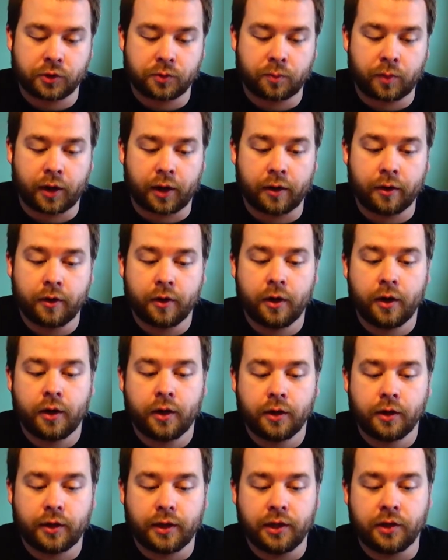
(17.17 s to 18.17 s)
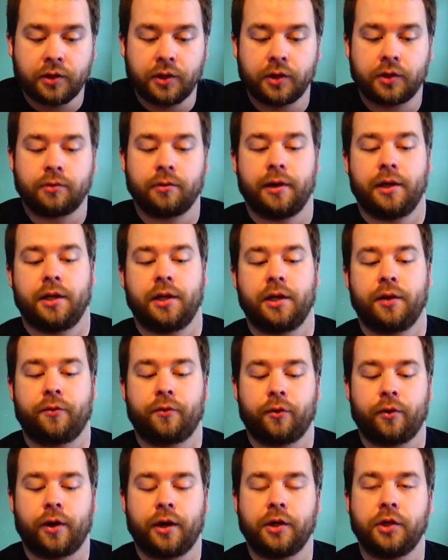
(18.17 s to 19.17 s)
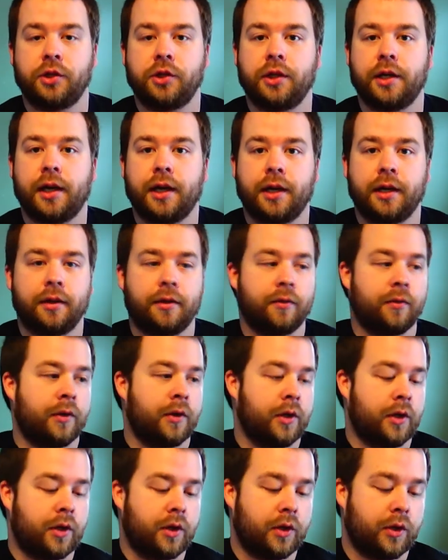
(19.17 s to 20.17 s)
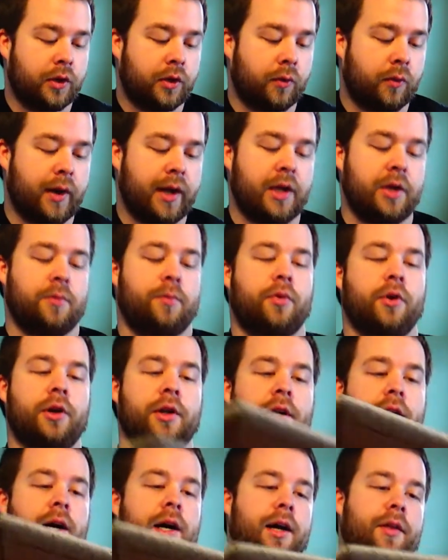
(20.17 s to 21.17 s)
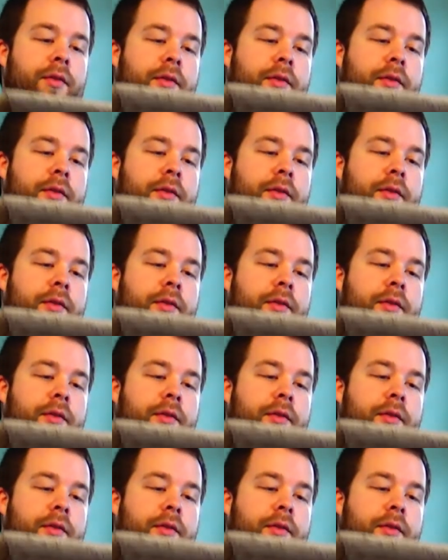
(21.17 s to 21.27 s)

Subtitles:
But the easiest way to differentiate the way you put it on